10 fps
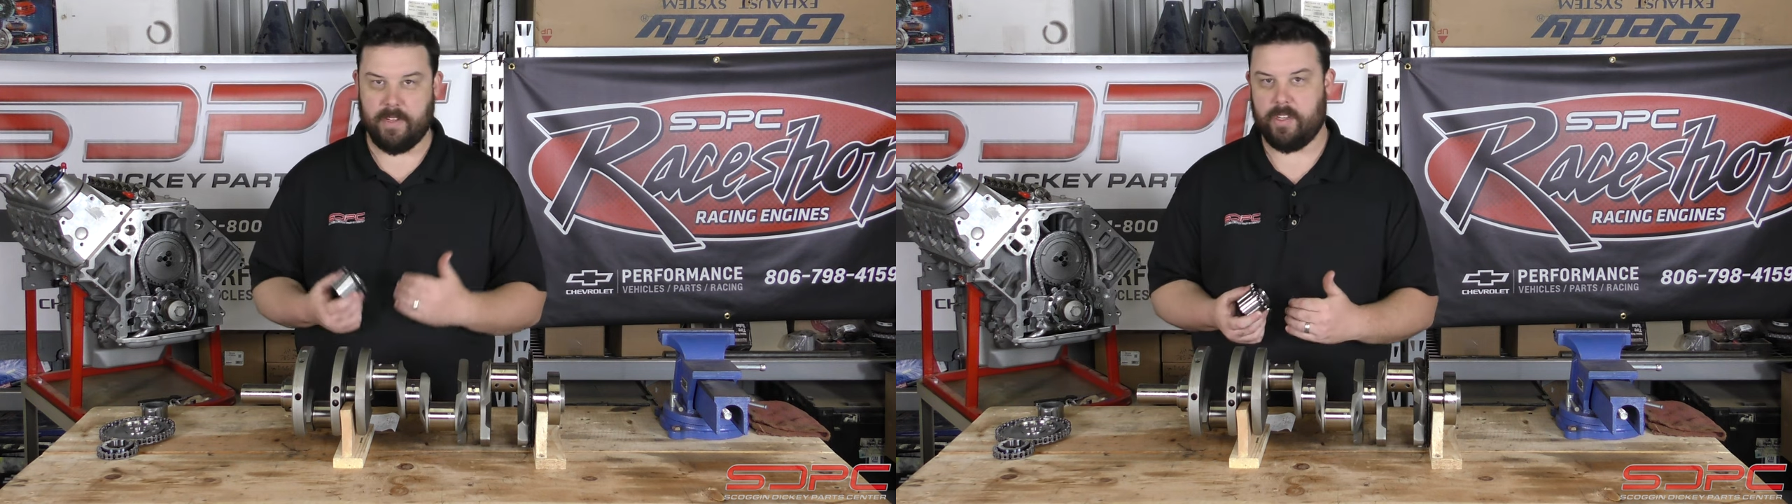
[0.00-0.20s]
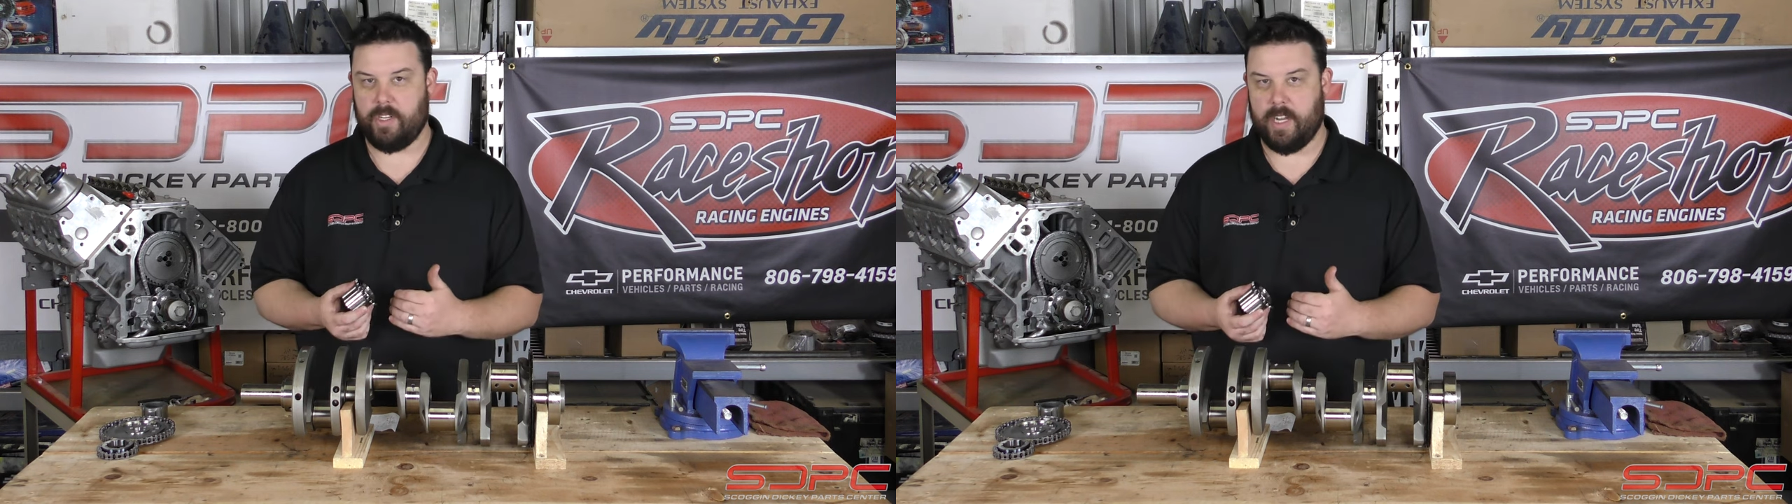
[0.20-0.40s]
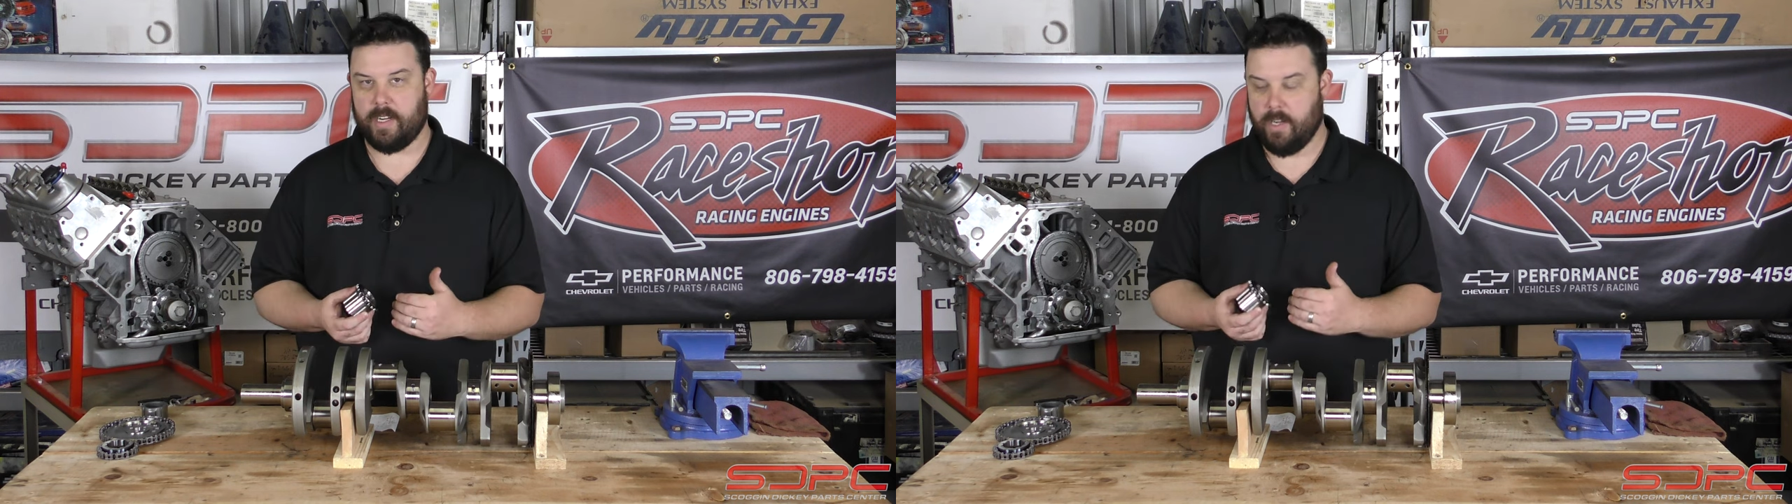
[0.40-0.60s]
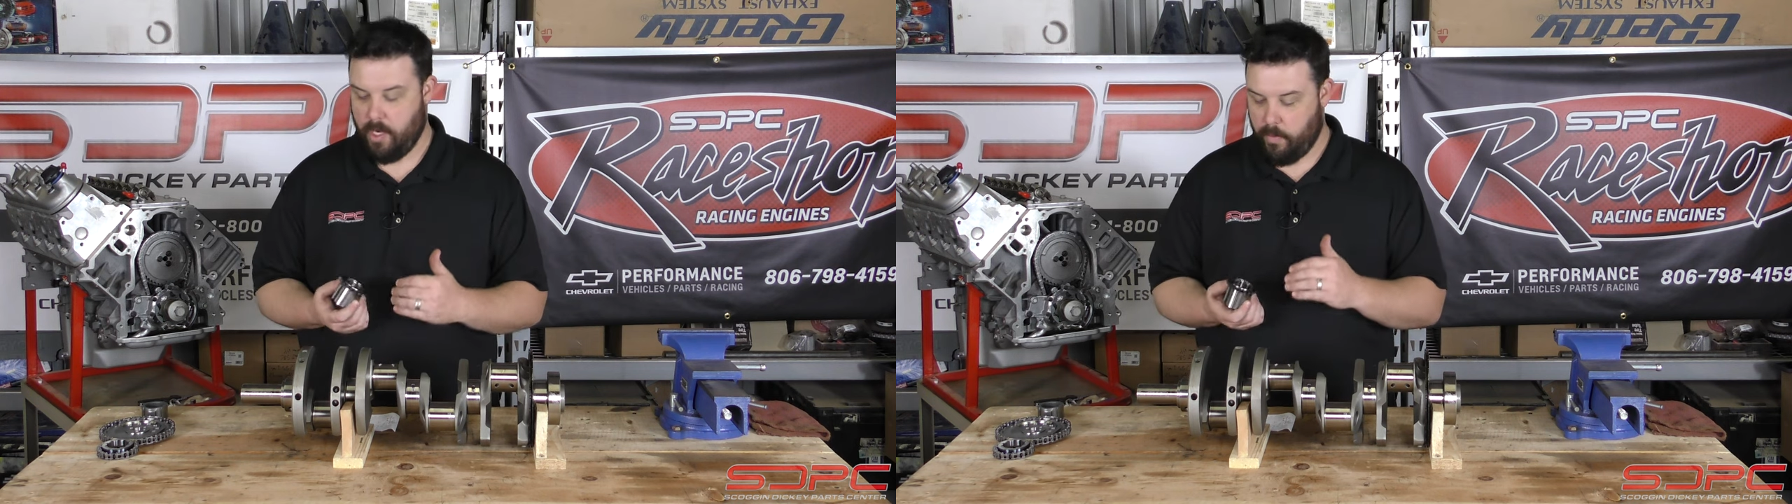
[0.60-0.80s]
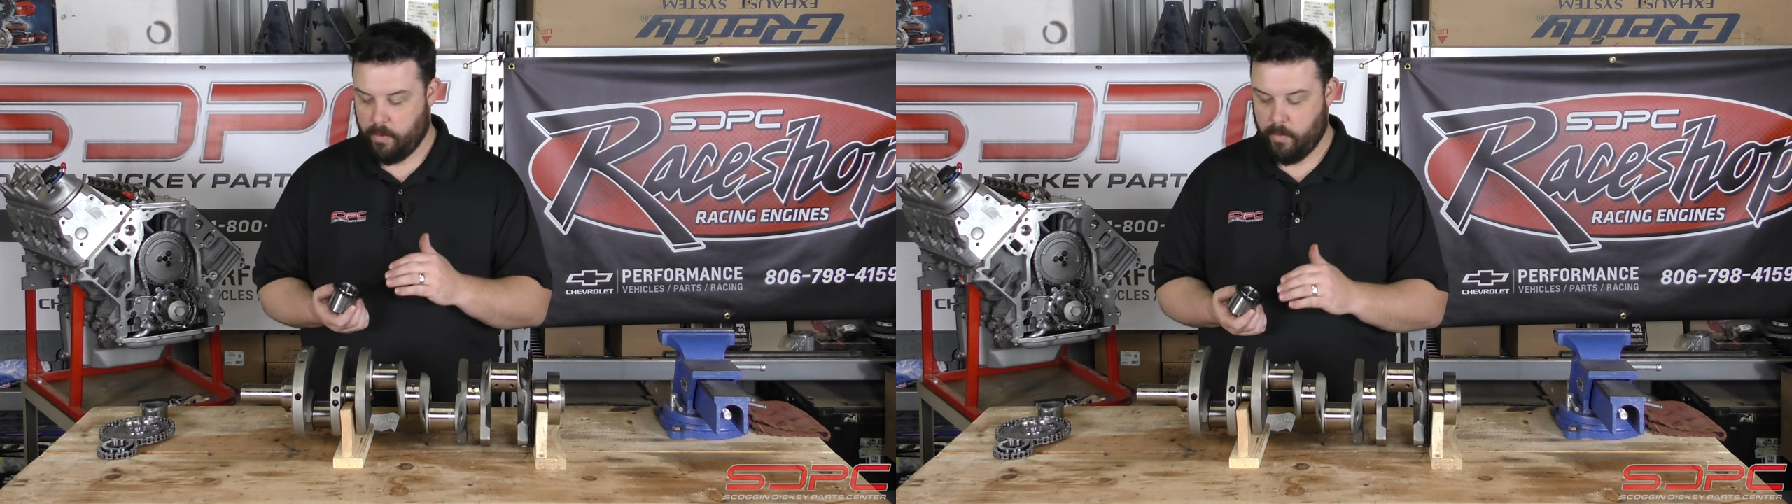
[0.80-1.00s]
to check
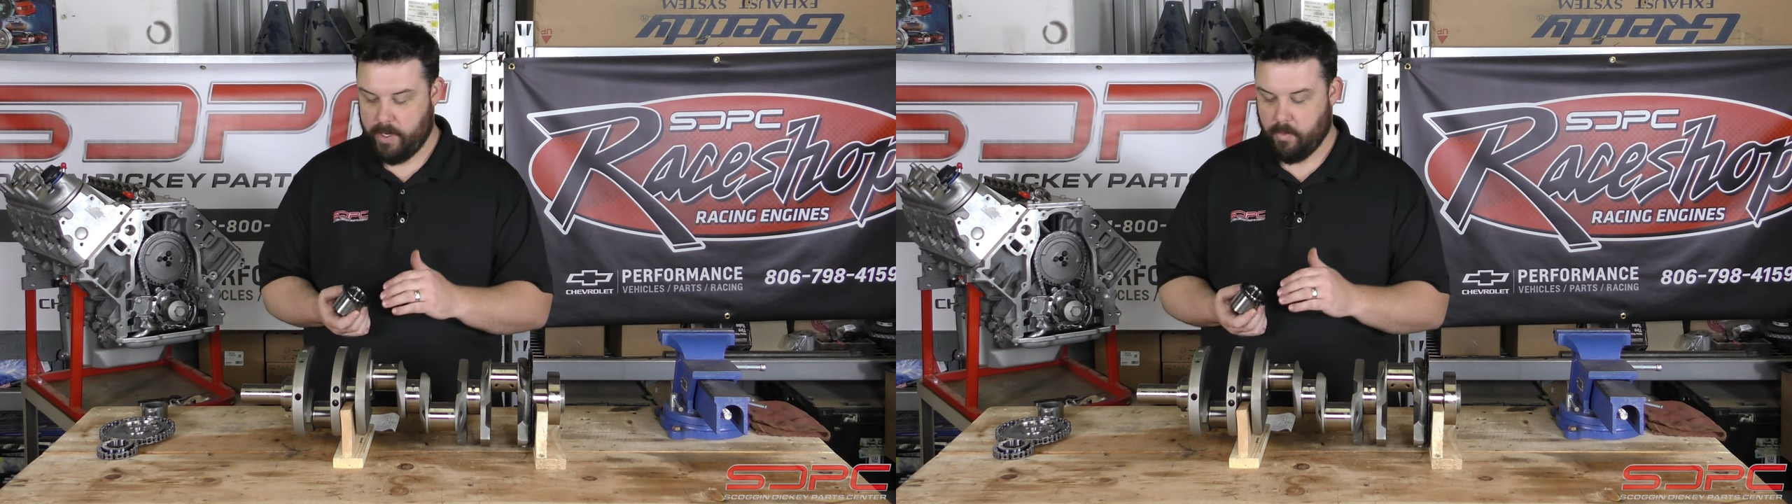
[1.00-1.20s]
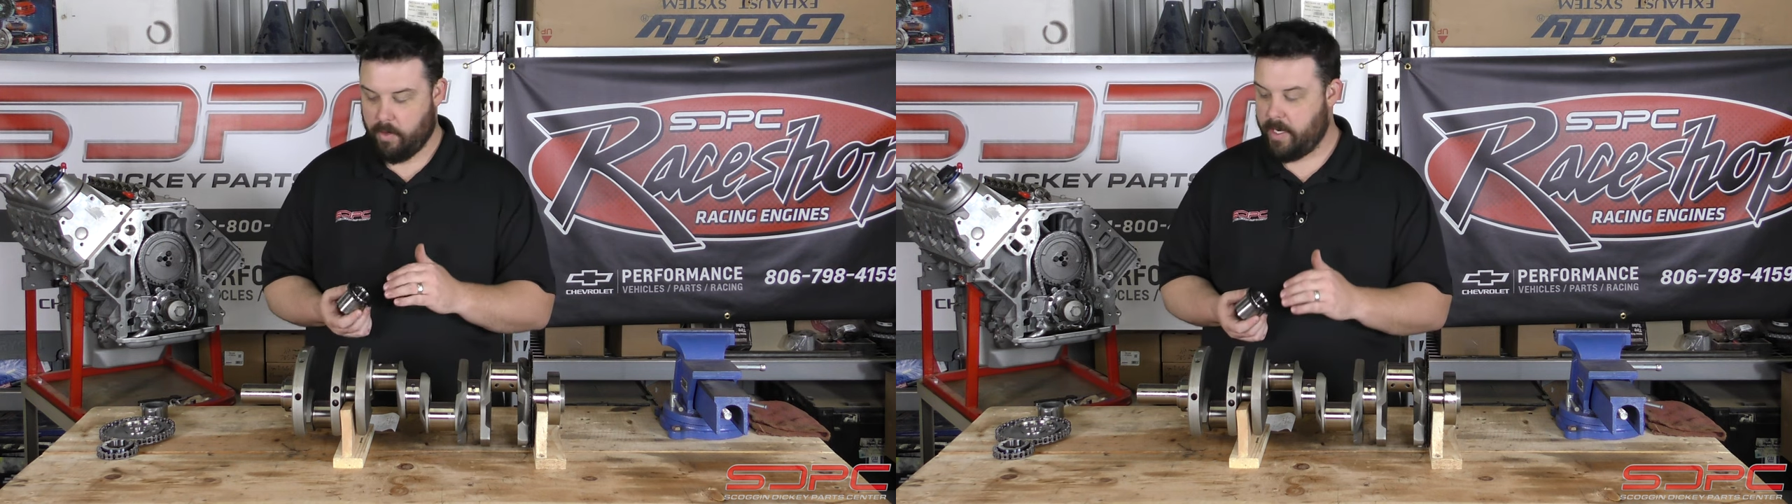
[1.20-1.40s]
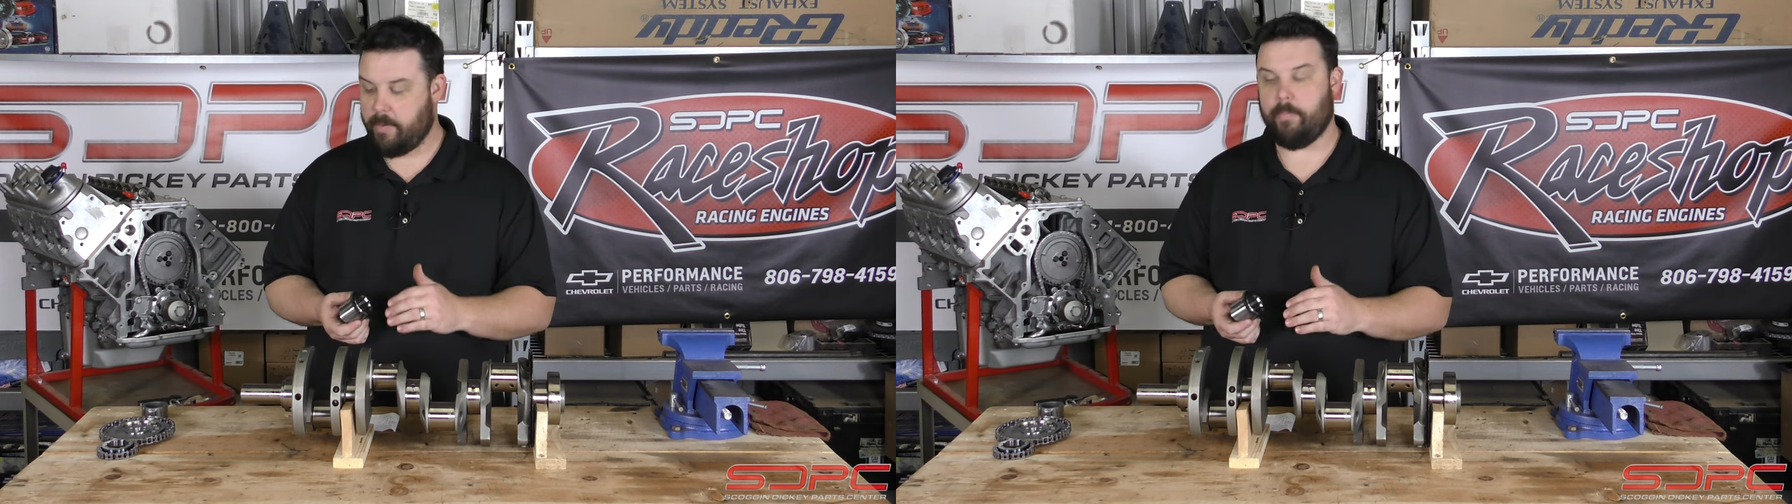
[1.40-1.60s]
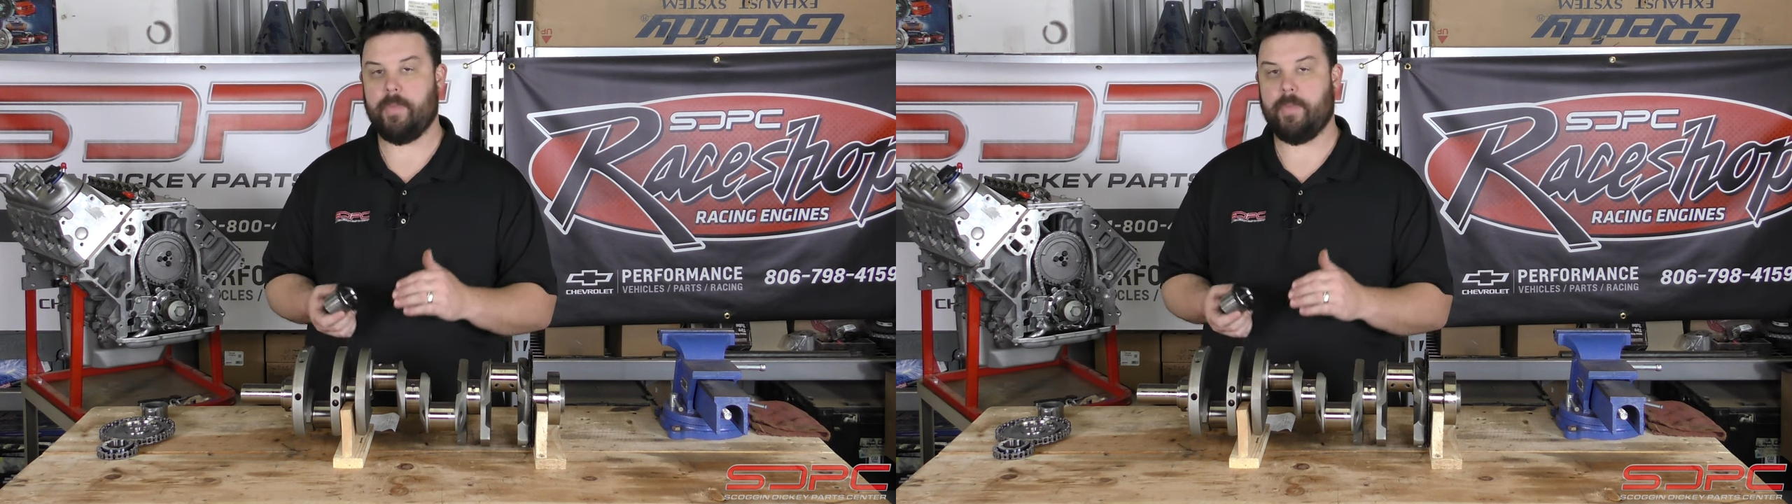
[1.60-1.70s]
when we are running,